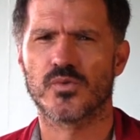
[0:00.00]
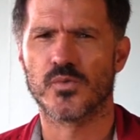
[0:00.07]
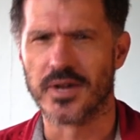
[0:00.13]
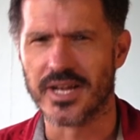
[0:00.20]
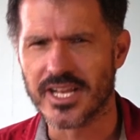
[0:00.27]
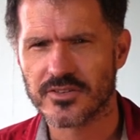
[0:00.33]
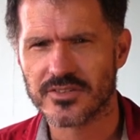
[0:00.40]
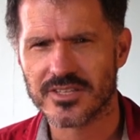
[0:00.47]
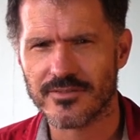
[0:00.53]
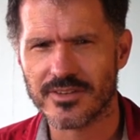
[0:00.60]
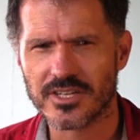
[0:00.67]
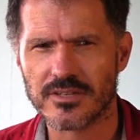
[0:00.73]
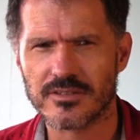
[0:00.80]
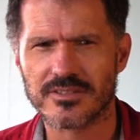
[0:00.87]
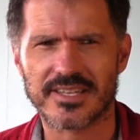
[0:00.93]
Religious
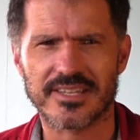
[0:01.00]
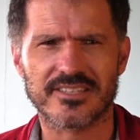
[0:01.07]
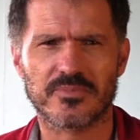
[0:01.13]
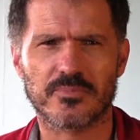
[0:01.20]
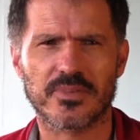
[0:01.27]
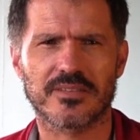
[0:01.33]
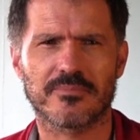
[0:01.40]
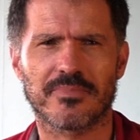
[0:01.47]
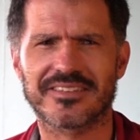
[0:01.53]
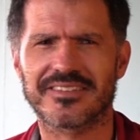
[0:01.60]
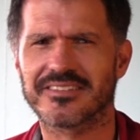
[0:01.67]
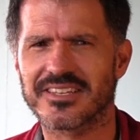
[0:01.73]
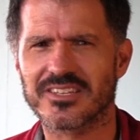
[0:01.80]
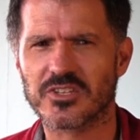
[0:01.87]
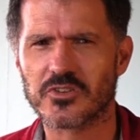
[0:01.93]
divisions they split
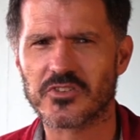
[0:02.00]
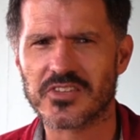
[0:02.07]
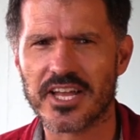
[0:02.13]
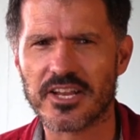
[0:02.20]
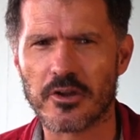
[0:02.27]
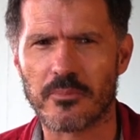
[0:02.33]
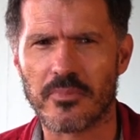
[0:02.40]
Byzantine society